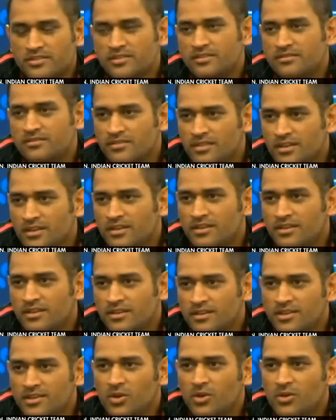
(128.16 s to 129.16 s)
Sachin,
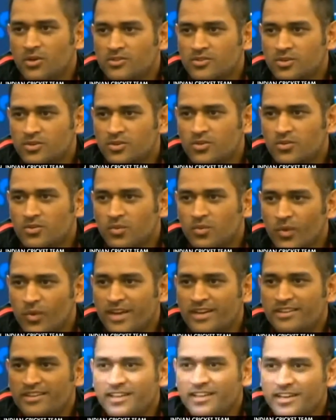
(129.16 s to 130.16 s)
he also
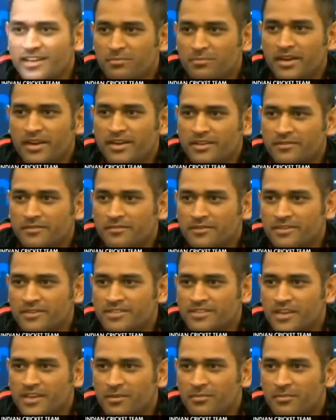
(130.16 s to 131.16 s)
went there and played the
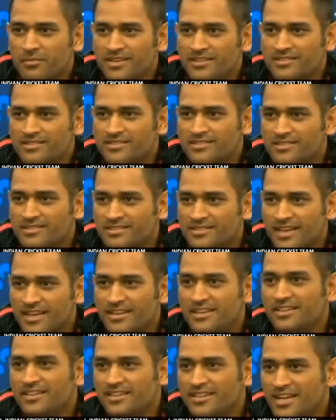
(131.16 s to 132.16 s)
first game as
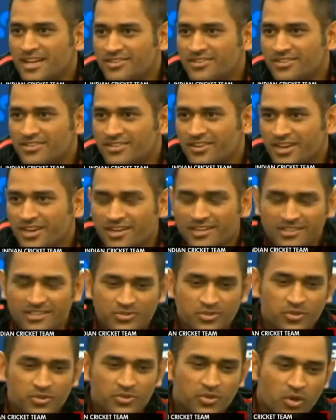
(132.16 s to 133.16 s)
an international
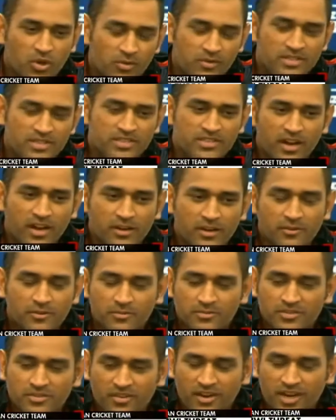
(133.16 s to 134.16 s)
cricketer. So you always start
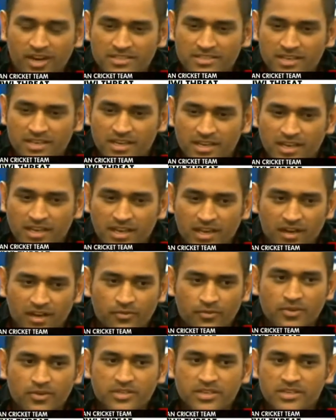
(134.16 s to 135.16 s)
from scratch.
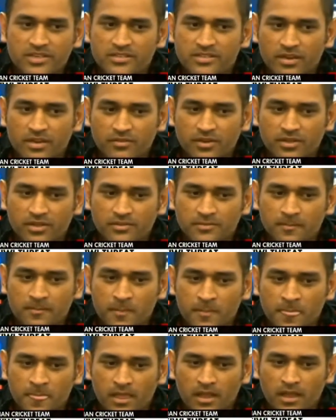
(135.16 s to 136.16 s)
Of course, he's someone
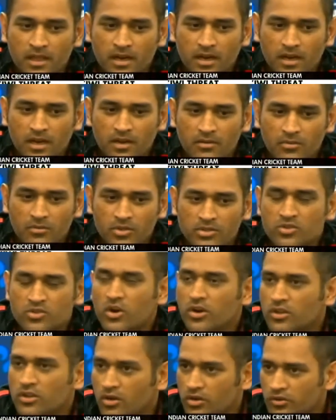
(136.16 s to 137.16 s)
uh,
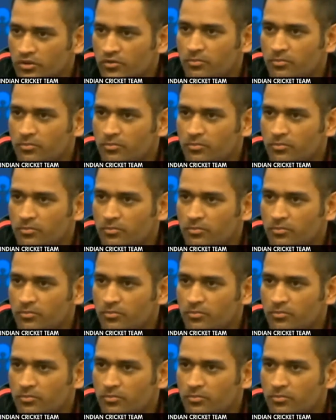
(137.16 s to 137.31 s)
who's got a